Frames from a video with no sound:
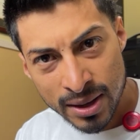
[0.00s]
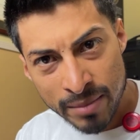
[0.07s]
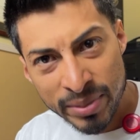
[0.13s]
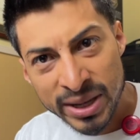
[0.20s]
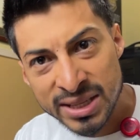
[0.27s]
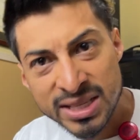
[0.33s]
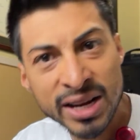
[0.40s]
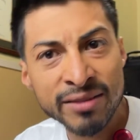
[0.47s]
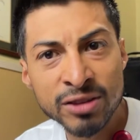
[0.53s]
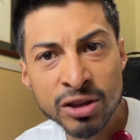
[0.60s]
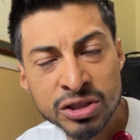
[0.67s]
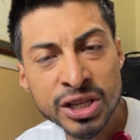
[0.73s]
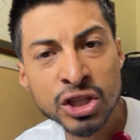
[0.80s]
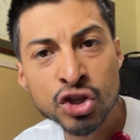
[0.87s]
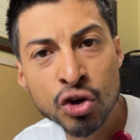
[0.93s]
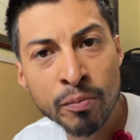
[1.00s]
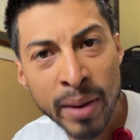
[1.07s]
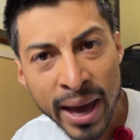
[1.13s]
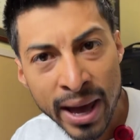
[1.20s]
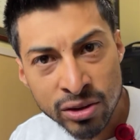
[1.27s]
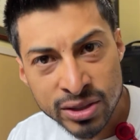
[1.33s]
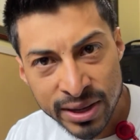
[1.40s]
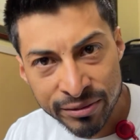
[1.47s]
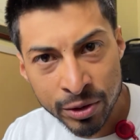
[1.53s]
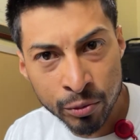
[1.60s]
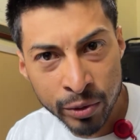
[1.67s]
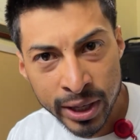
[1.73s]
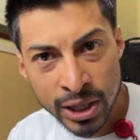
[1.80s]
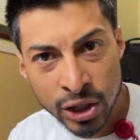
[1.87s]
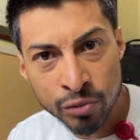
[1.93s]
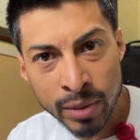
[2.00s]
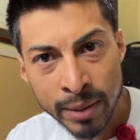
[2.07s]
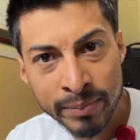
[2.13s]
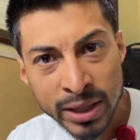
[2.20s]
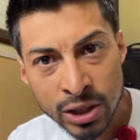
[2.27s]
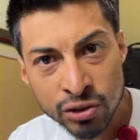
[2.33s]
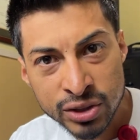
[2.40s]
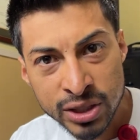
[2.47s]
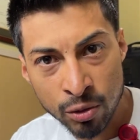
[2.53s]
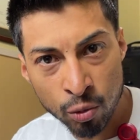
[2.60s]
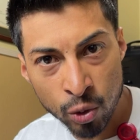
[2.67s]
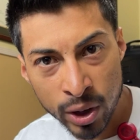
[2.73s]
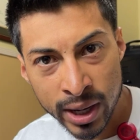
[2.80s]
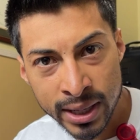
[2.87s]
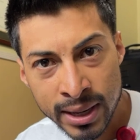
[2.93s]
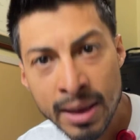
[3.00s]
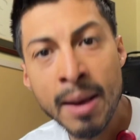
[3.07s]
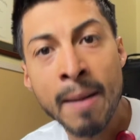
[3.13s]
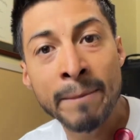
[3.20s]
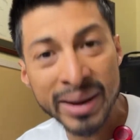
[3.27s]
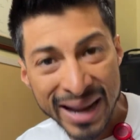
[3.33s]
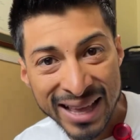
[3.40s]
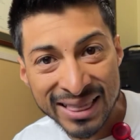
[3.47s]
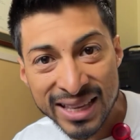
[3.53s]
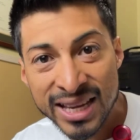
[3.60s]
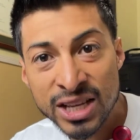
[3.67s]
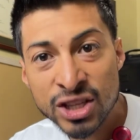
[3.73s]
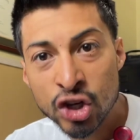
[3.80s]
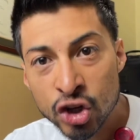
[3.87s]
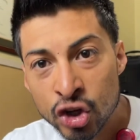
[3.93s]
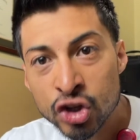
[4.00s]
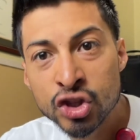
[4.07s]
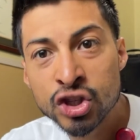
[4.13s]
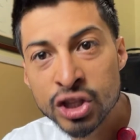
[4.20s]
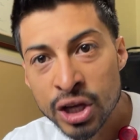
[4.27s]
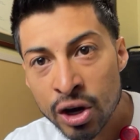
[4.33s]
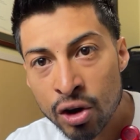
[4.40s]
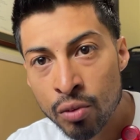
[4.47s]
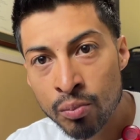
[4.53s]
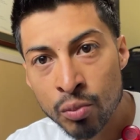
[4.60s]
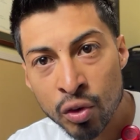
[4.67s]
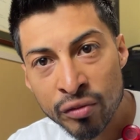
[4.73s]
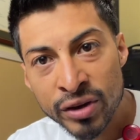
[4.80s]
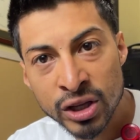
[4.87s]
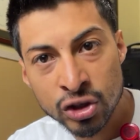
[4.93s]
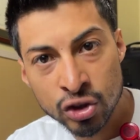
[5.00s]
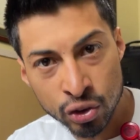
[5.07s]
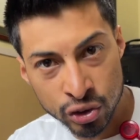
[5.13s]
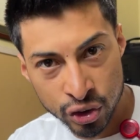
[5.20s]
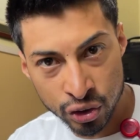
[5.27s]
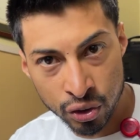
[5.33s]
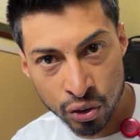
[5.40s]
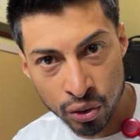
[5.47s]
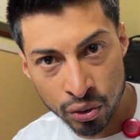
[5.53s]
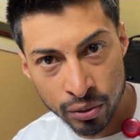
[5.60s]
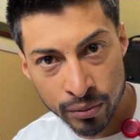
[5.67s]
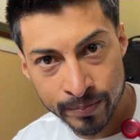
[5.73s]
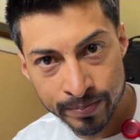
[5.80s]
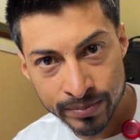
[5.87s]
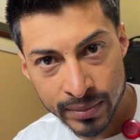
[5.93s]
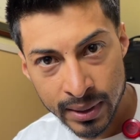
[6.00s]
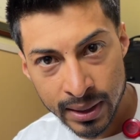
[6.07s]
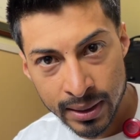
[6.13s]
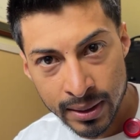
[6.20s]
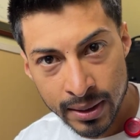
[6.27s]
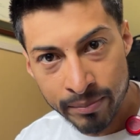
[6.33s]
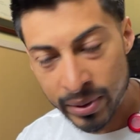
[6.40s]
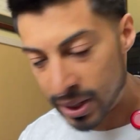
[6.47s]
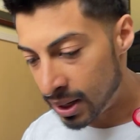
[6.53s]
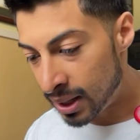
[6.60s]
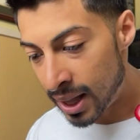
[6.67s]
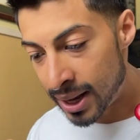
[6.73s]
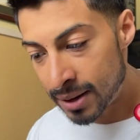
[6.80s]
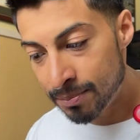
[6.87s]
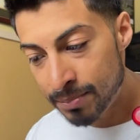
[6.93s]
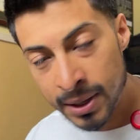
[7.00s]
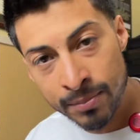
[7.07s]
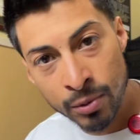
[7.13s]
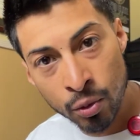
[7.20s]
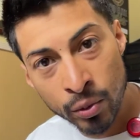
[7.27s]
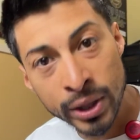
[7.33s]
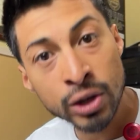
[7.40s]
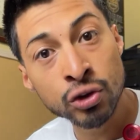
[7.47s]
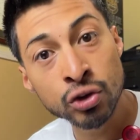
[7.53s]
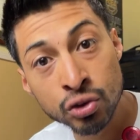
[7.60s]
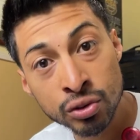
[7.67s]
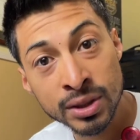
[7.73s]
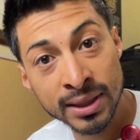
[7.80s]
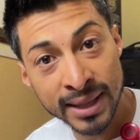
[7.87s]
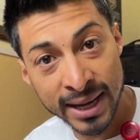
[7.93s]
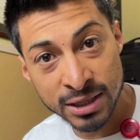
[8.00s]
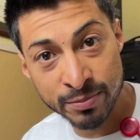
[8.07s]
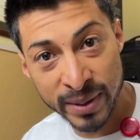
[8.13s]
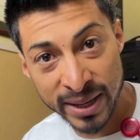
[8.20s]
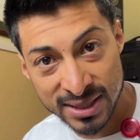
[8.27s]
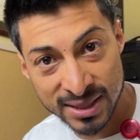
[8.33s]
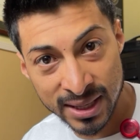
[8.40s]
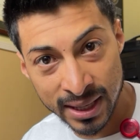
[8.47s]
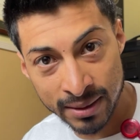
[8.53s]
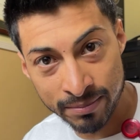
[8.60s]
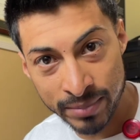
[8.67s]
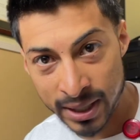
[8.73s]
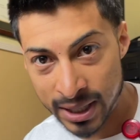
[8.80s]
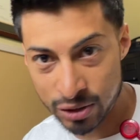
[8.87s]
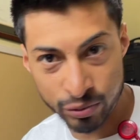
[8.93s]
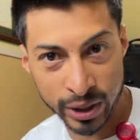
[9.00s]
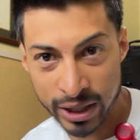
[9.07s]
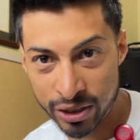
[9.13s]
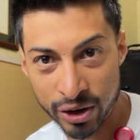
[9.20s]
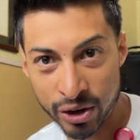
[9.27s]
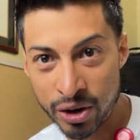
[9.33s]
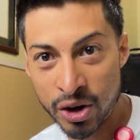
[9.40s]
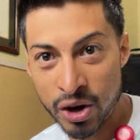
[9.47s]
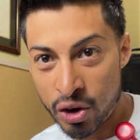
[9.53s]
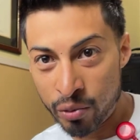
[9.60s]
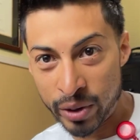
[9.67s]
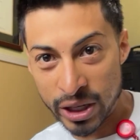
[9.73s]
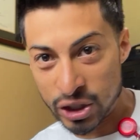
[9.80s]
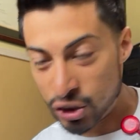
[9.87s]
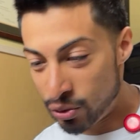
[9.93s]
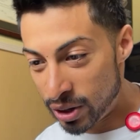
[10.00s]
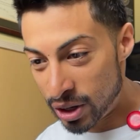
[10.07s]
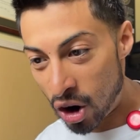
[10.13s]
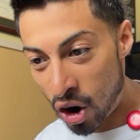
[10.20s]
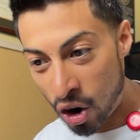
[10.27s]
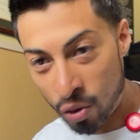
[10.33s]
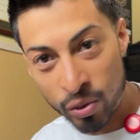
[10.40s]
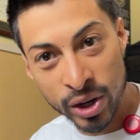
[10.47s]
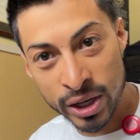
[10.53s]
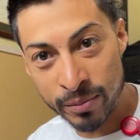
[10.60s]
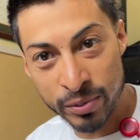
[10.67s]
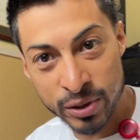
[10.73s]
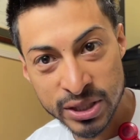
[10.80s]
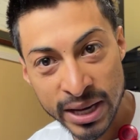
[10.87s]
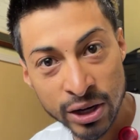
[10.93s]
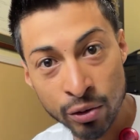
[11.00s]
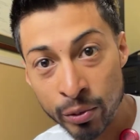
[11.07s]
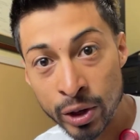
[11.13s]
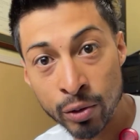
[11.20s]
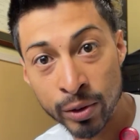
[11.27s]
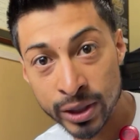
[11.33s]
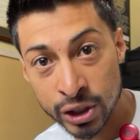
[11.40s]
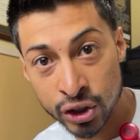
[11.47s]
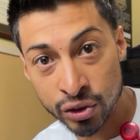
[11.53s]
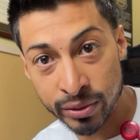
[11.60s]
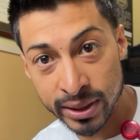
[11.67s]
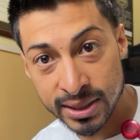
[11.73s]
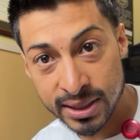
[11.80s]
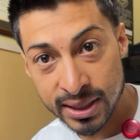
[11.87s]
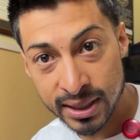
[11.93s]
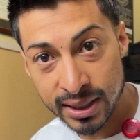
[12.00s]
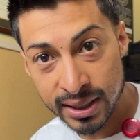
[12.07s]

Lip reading: But instead of losing 2 pounds every week, you might be losing one, but at least you're still moving towards your goal. But a lot of people, we don't do the next best thing because we do it all 100% or we don't want to do it.